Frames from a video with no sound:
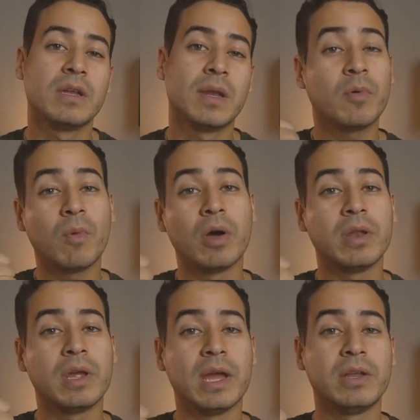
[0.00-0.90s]
number
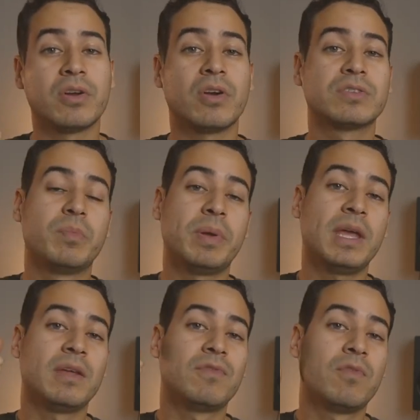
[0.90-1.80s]
one, and you're also paying